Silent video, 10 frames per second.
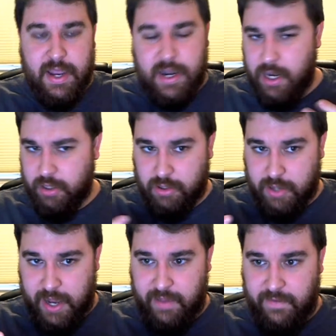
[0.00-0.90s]
another
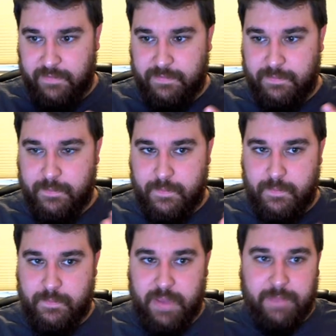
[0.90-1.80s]
kind of
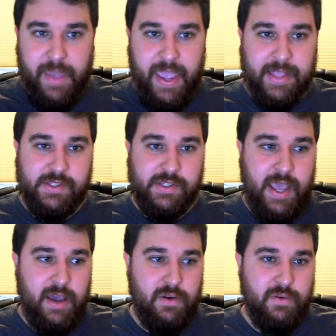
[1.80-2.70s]
big band
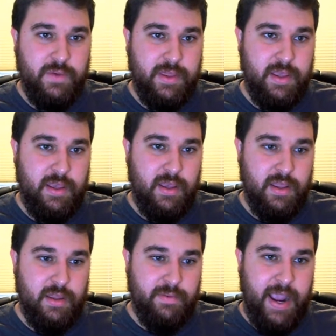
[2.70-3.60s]
sound with
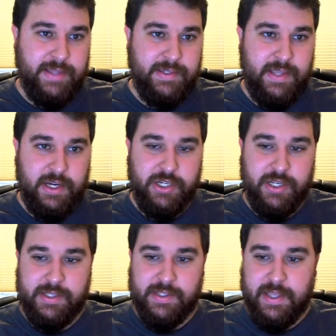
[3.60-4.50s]
the brass
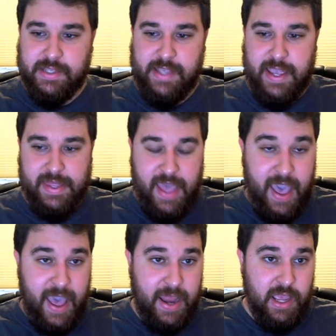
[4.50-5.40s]
sections and things like
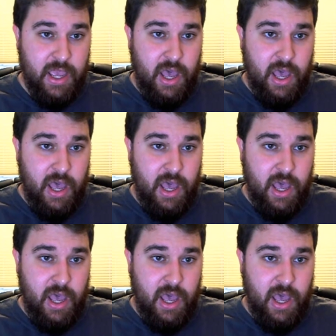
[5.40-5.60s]
that.